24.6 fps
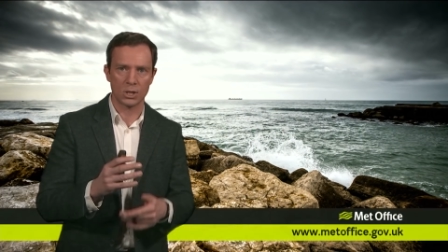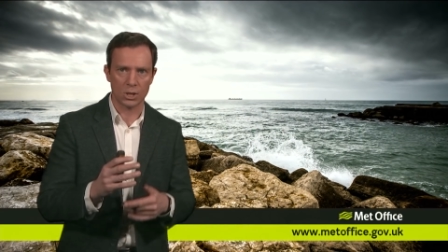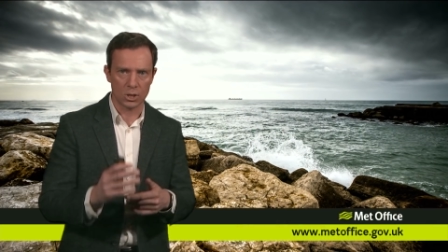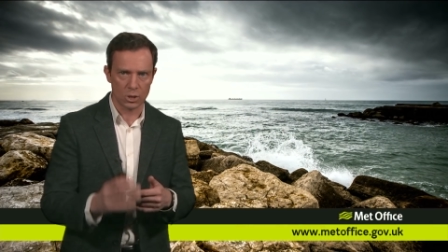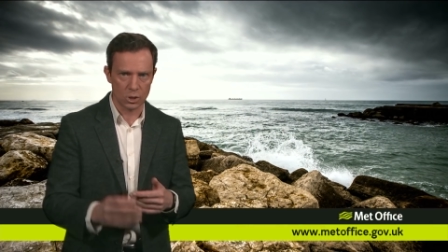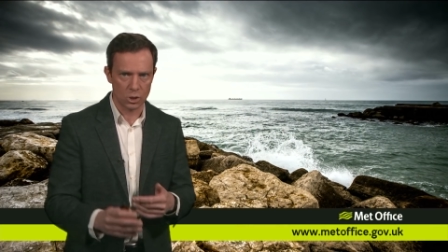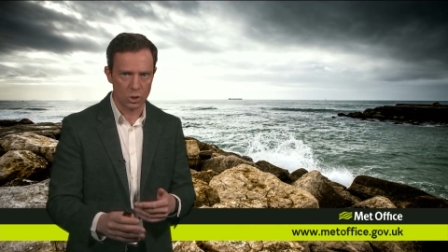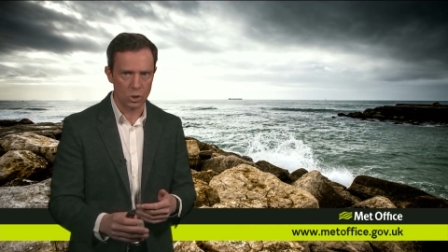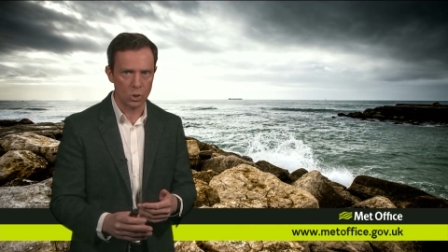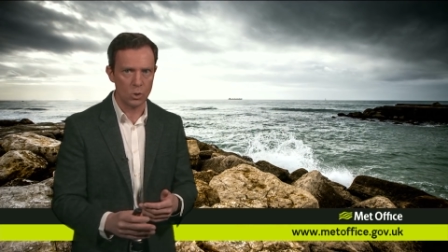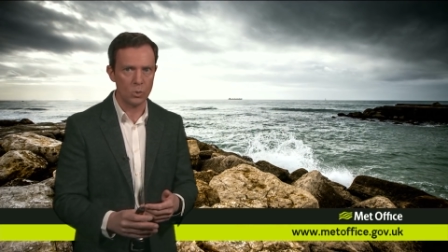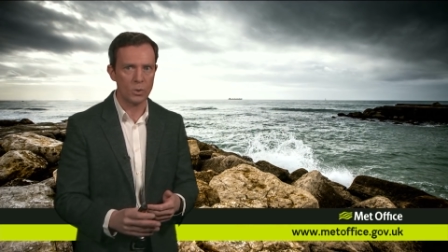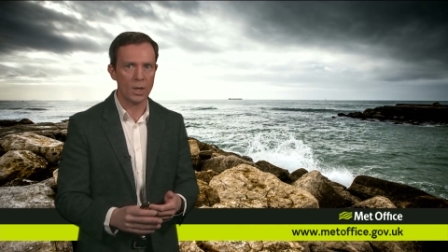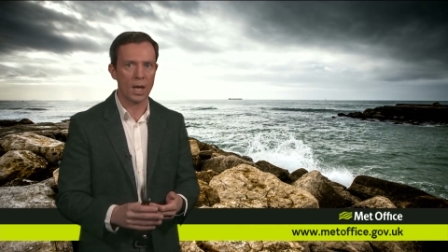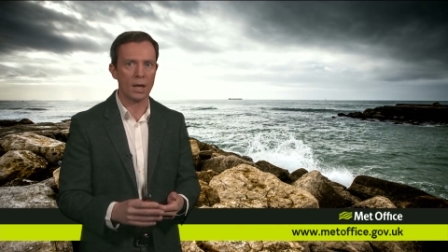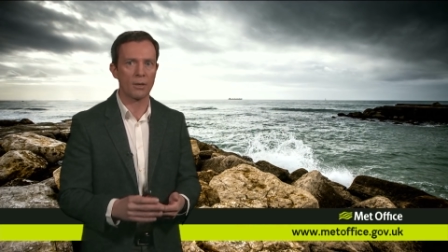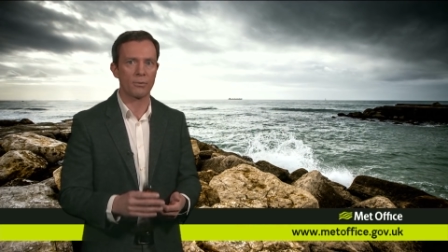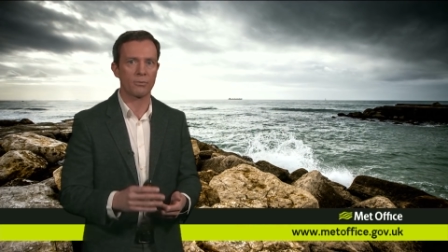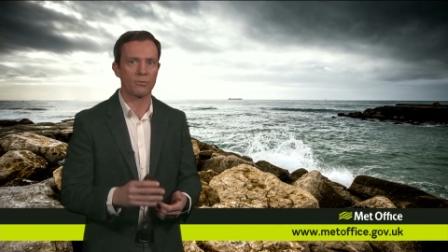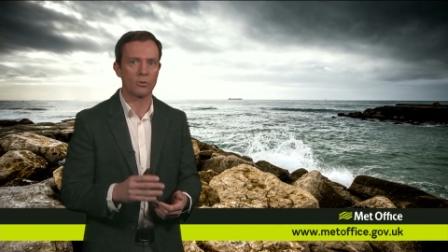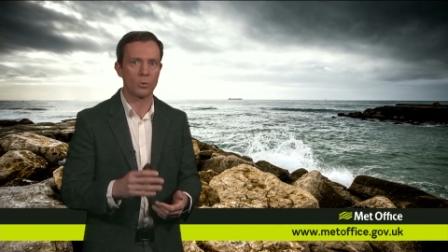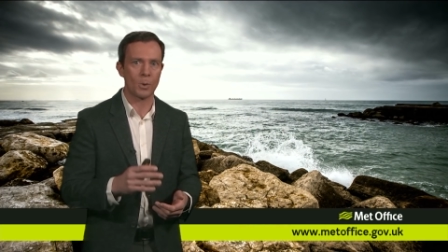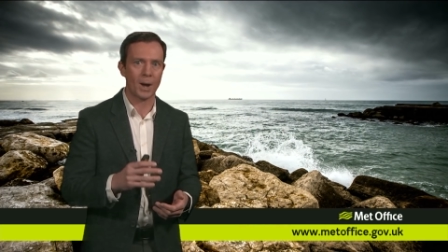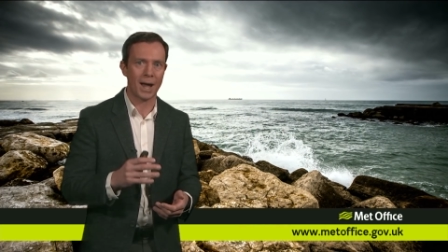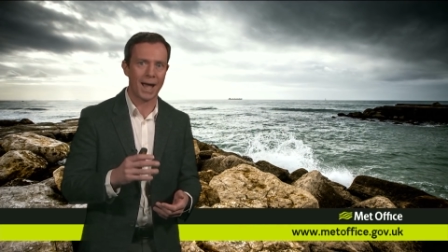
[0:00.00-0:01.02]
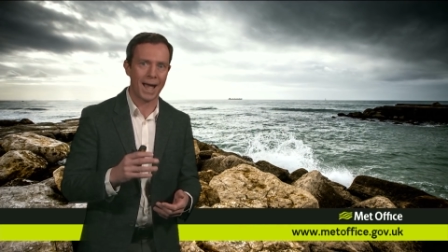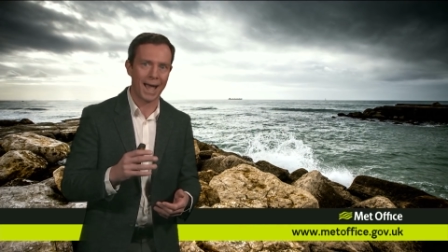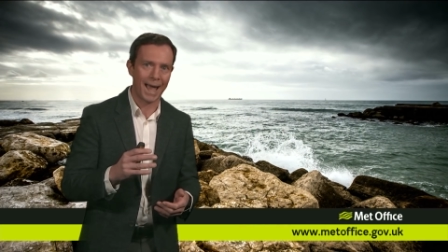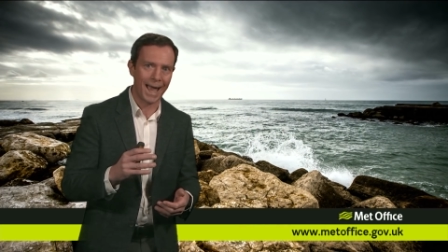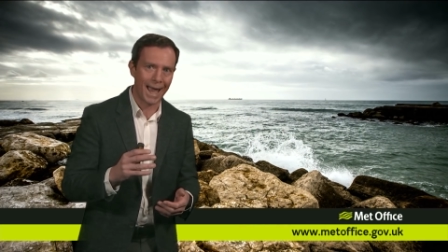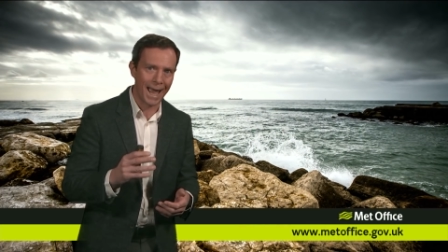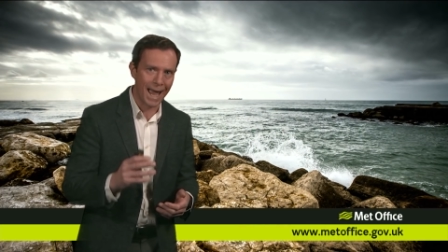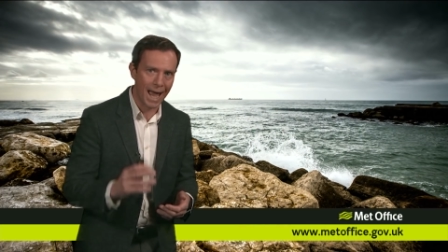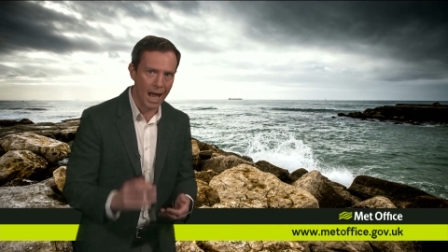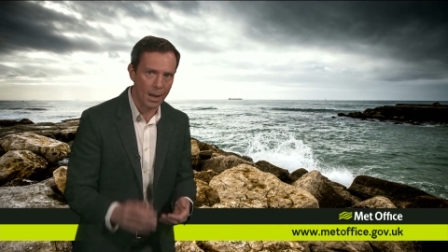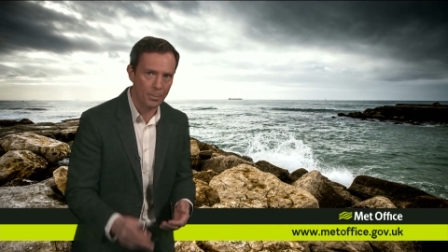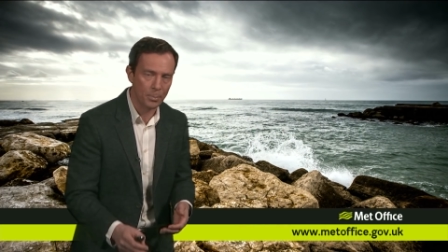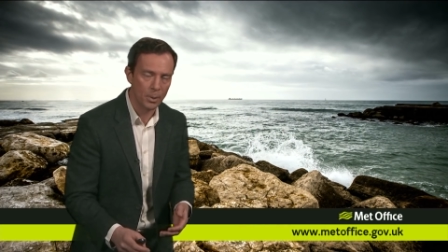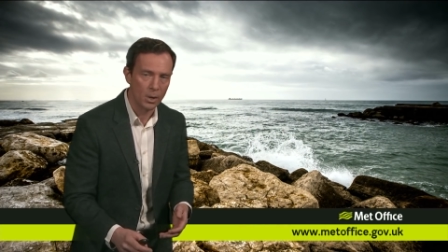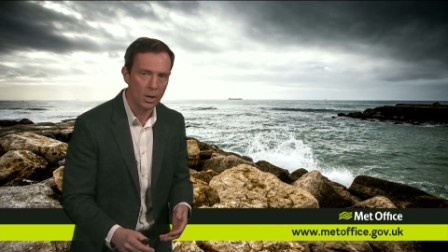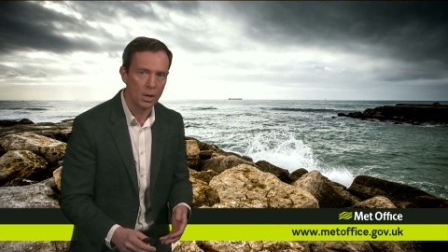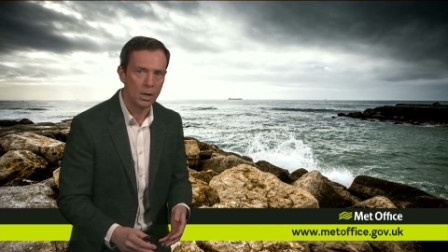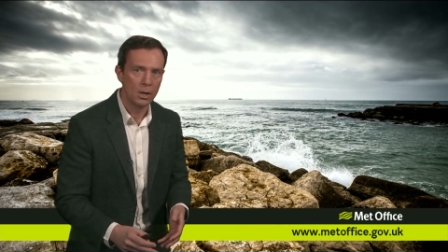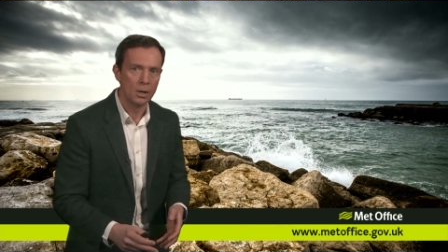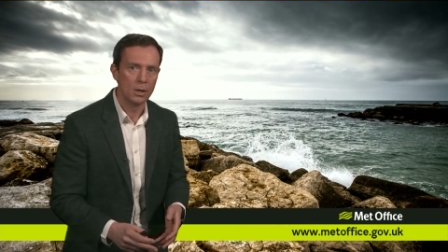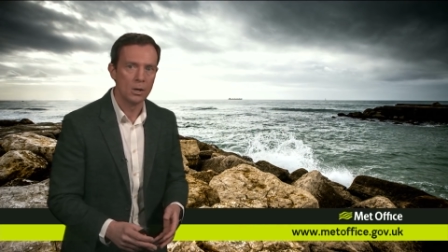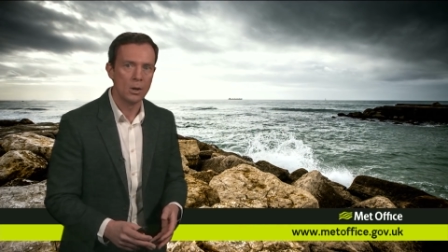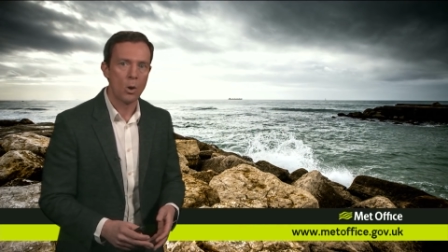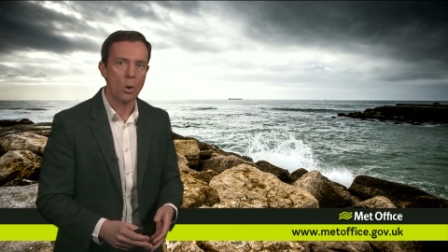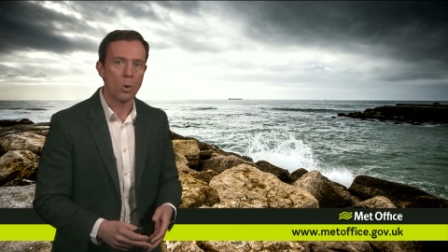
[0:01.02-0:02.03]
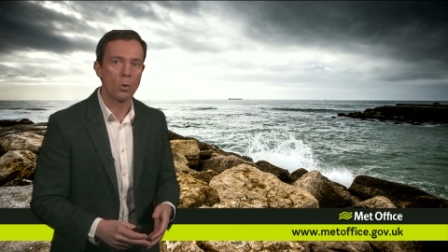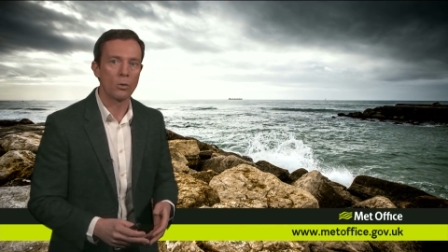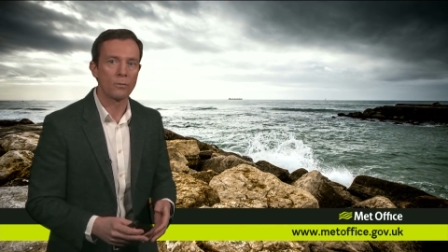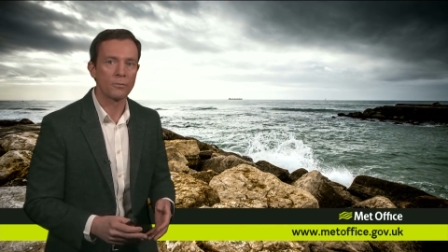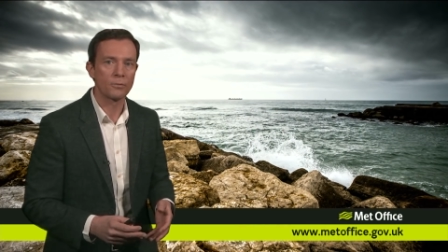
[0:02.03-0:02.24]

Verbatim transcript: You can do that through our app or